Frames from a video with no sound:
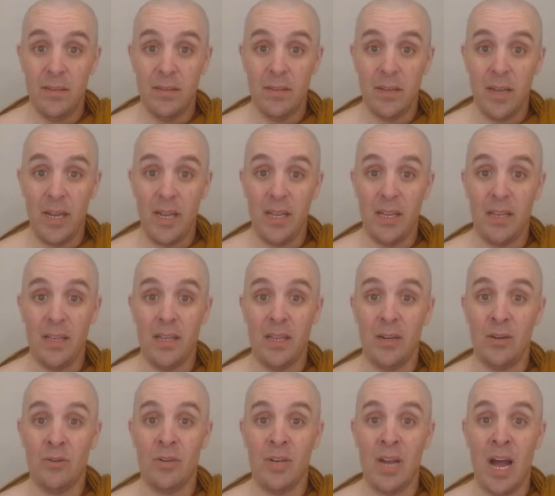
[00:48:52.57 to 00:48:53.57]
Right?
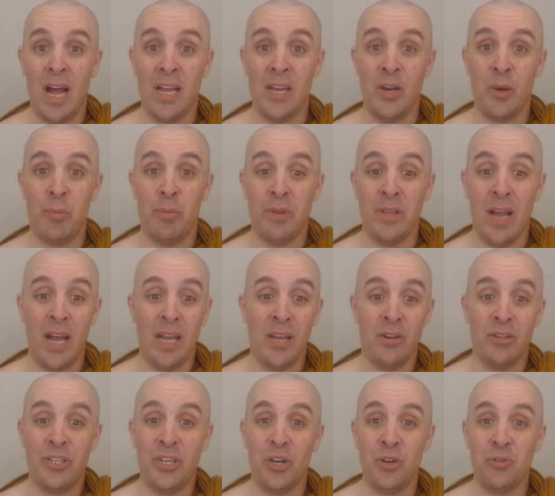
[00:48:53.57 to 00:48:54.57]
Not
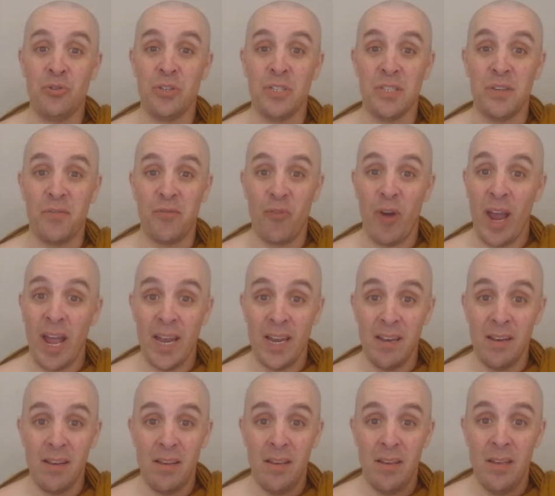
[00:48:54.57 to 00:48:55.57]
your children's
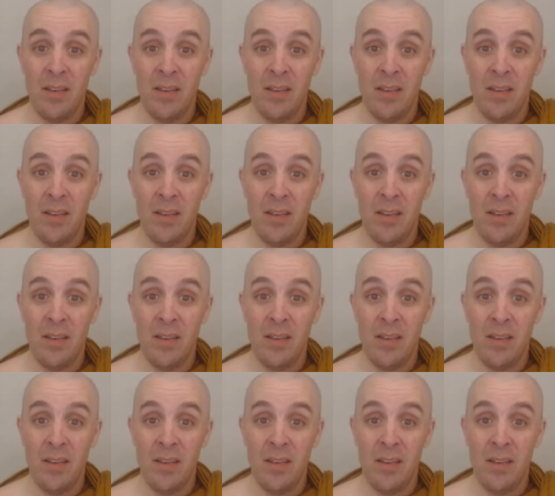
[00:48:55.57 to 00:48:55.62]
friend,